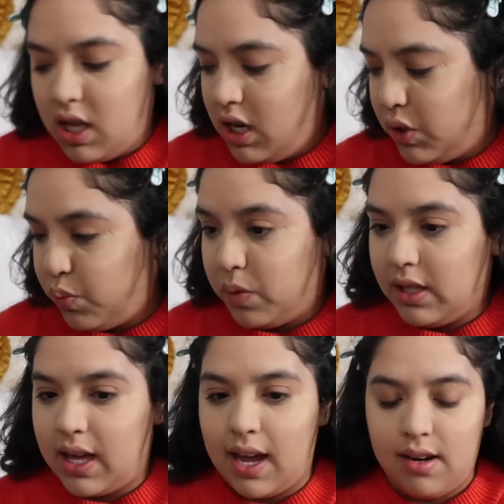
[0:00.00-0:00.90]
It's
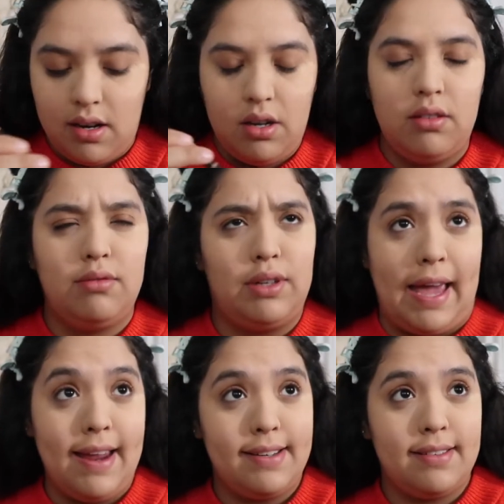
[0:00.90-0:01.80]
really
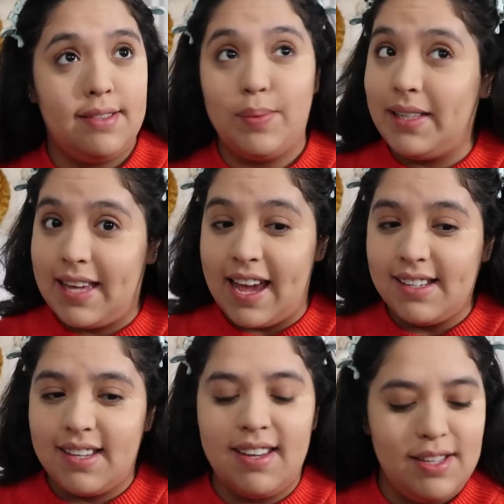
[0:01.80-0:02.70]
it's
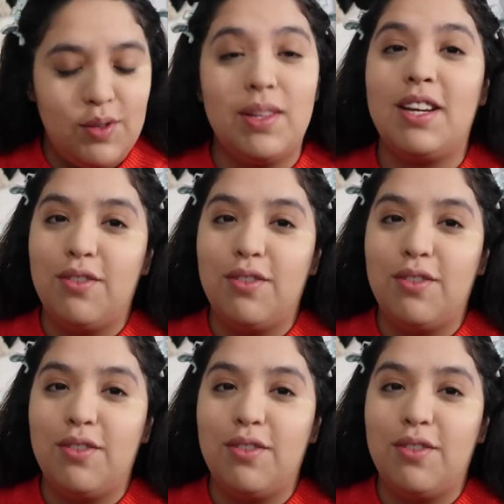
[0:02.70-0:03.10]
really